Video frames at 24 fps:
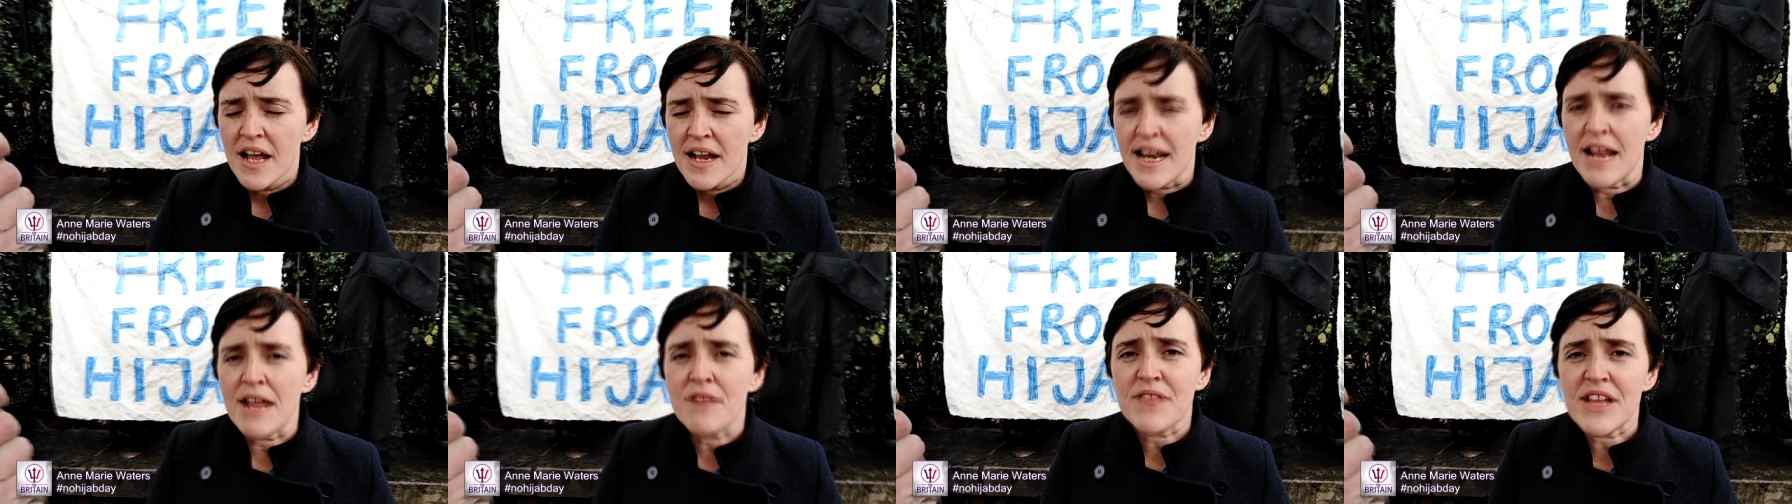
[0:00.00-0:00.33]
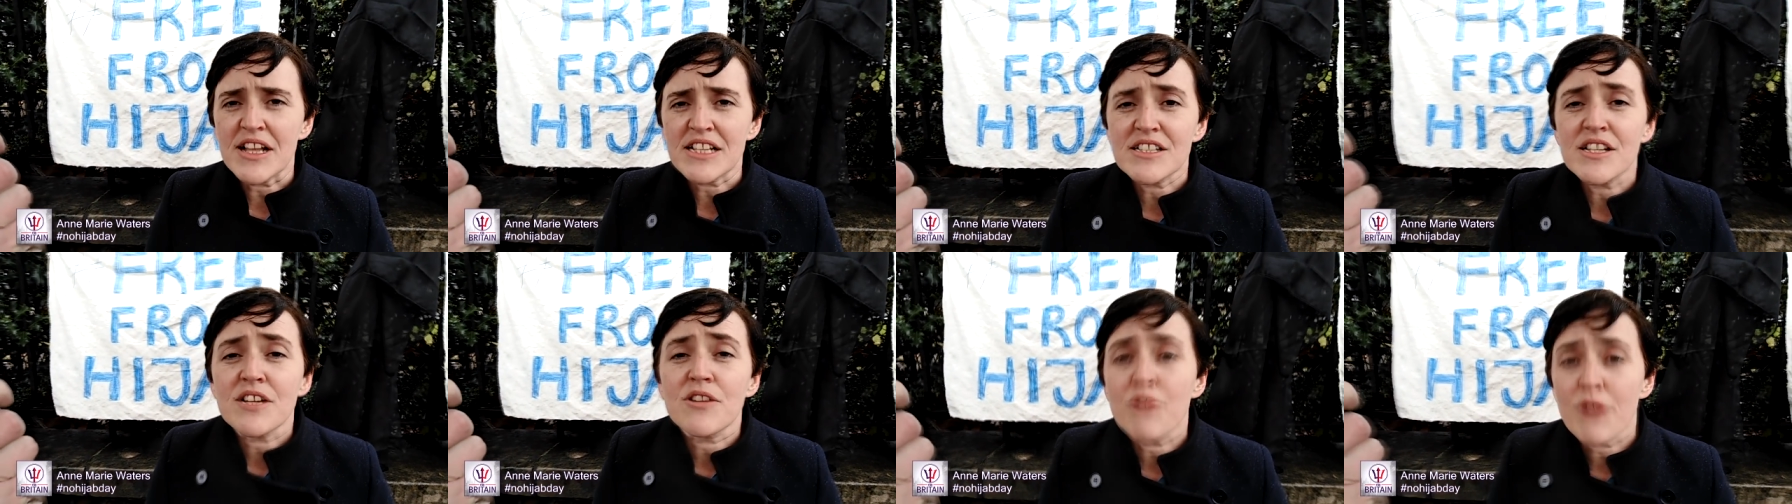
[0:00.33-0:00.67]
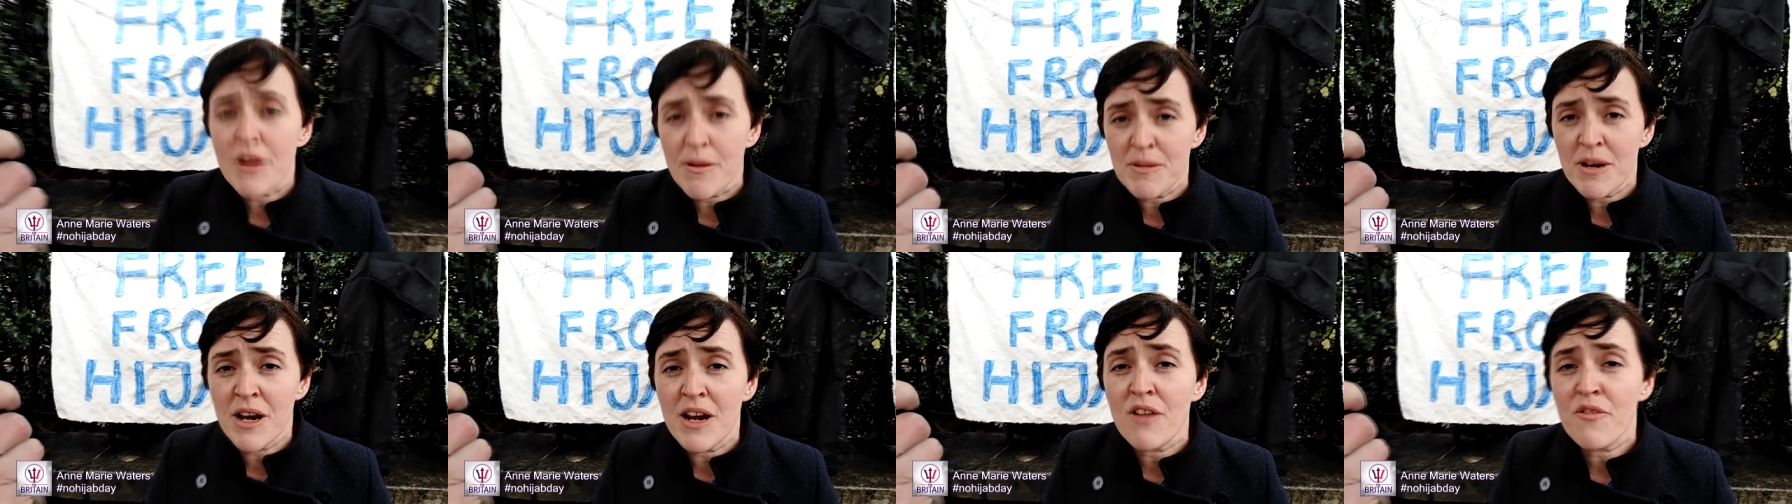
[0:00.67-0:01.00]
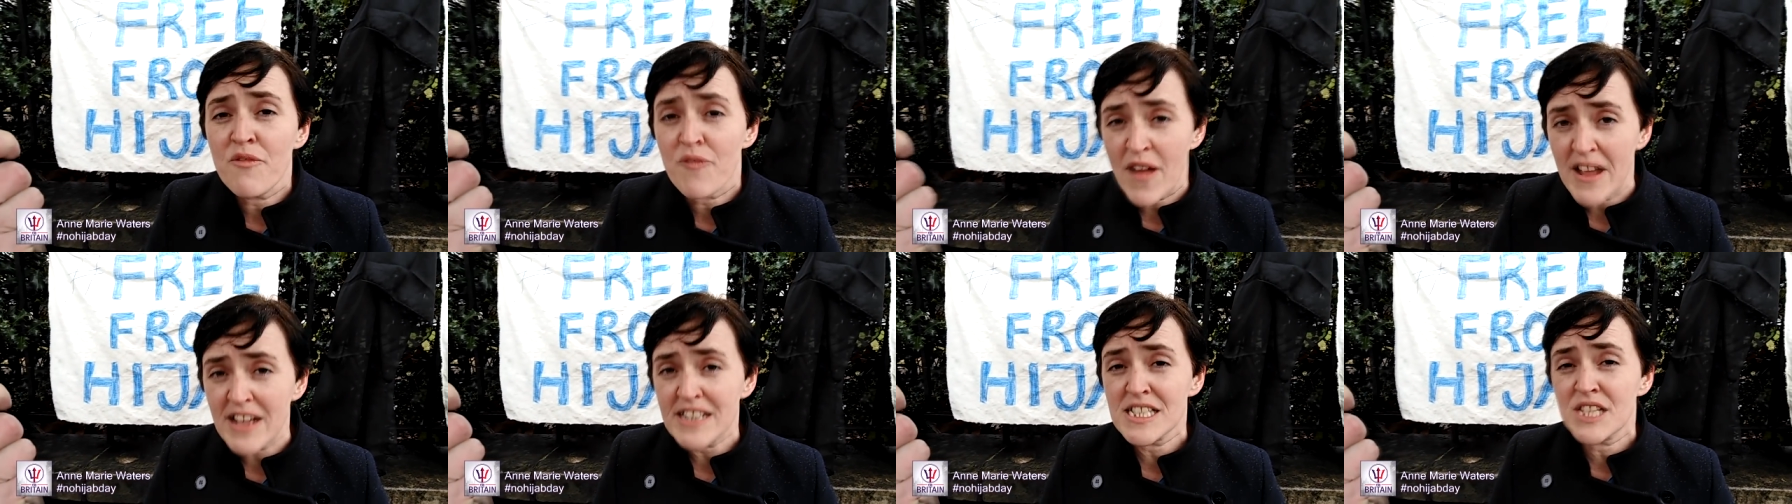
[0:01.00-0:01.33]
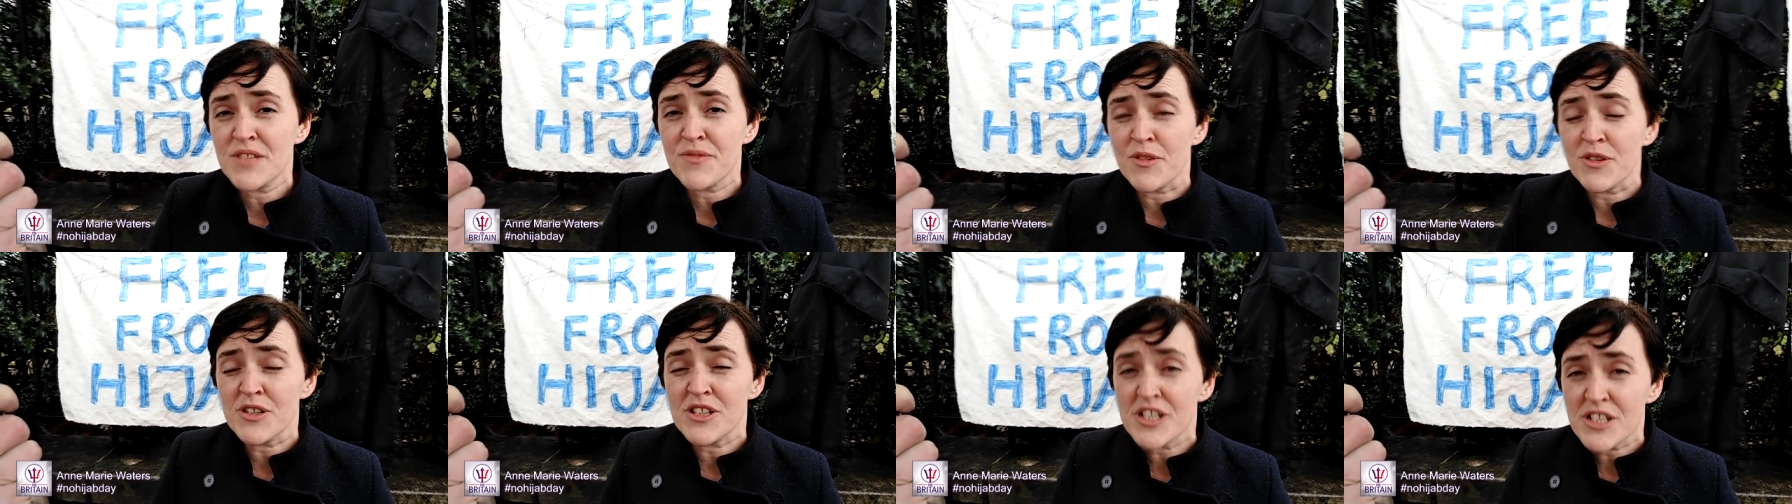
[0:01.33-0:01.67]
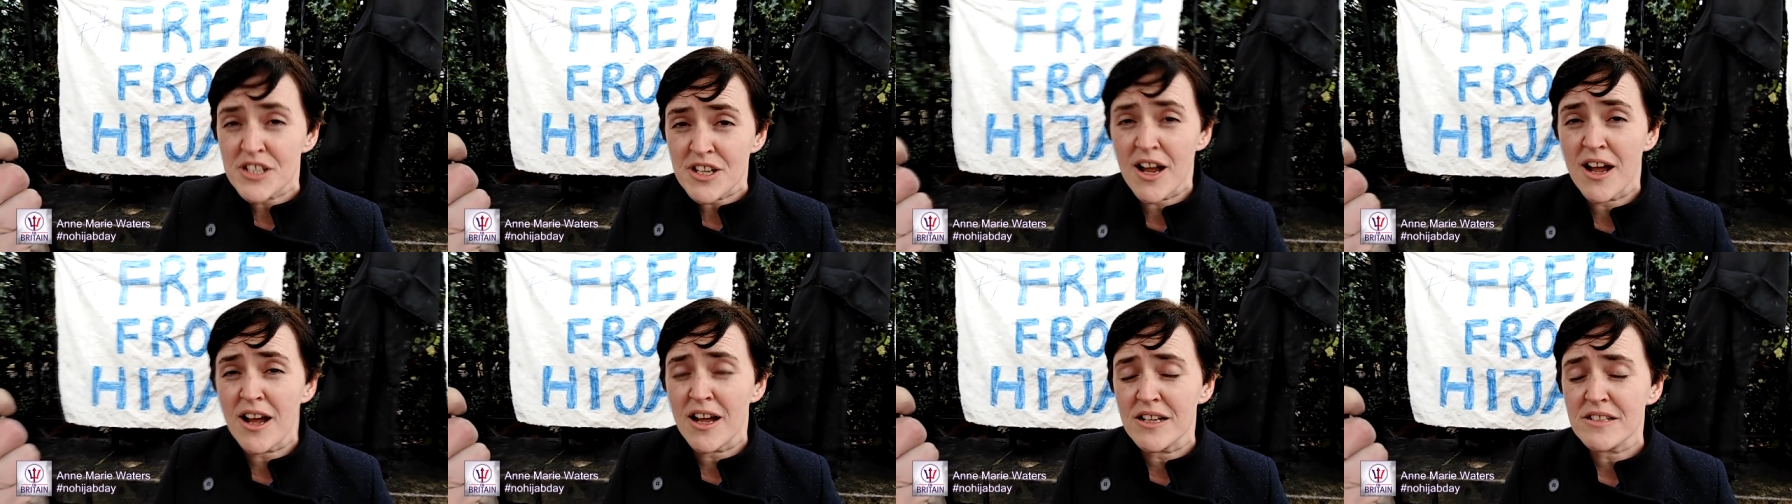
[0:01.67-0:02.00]
Now, that's a criminal offence for a
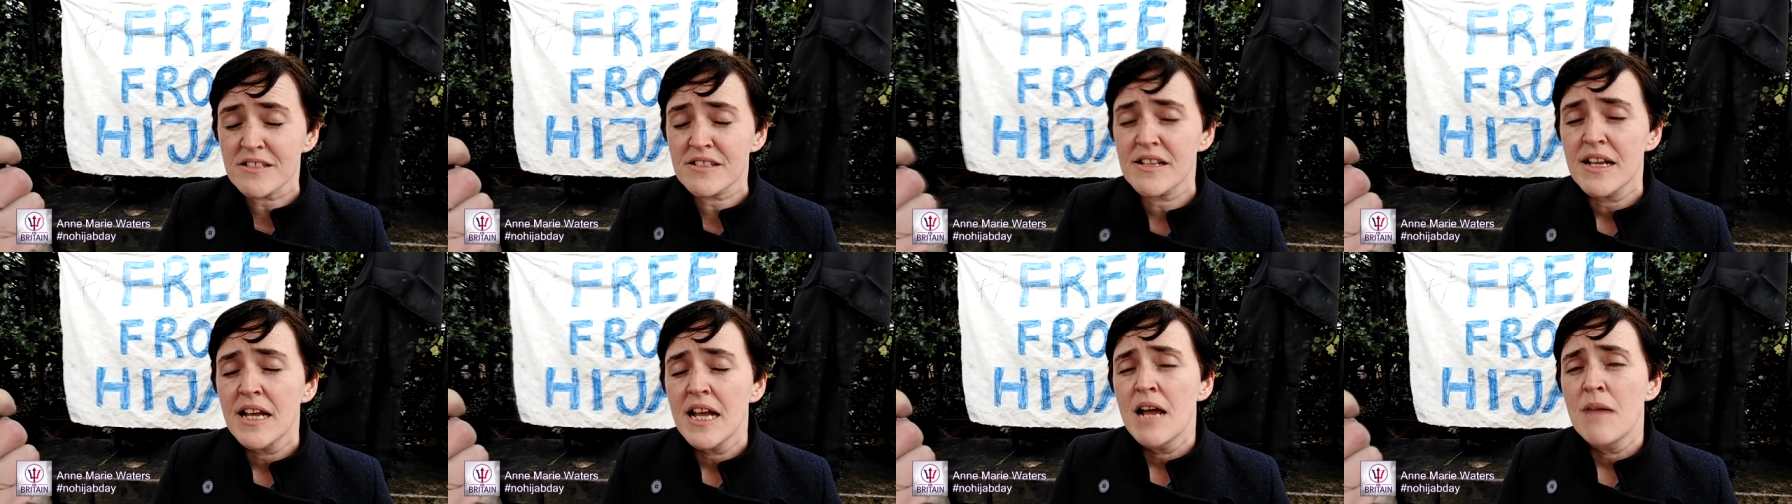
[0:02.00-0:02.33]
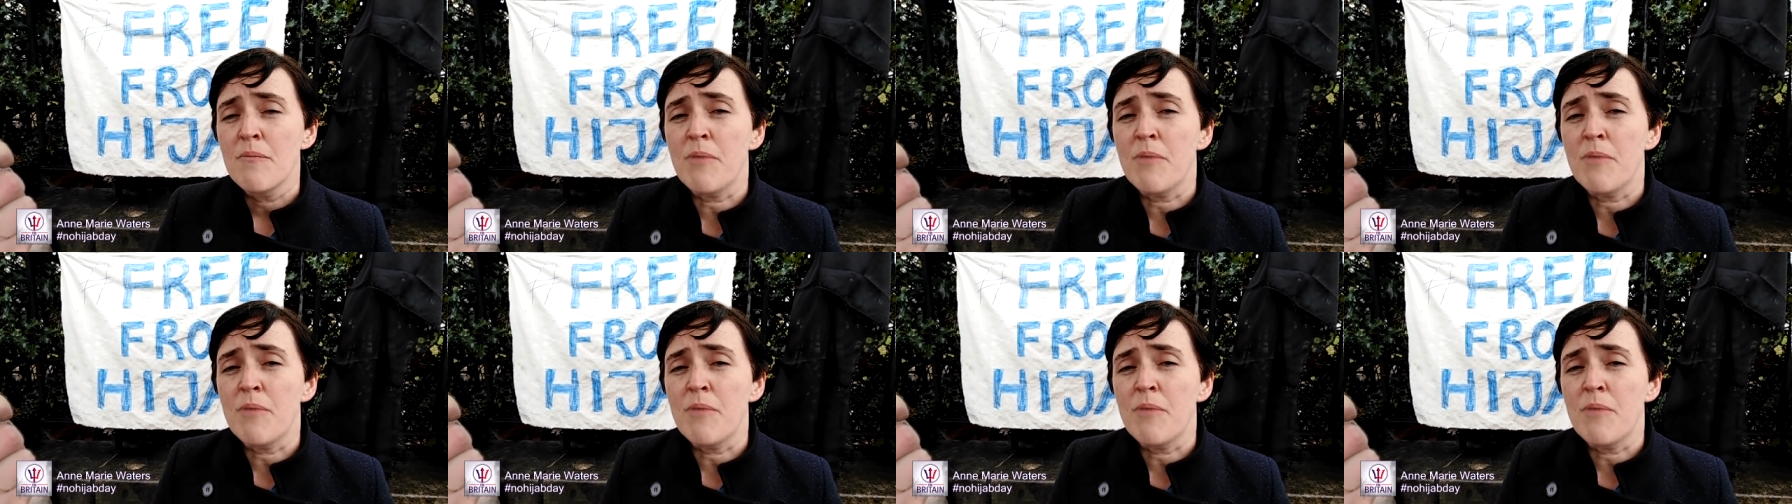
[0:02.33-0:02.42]
start,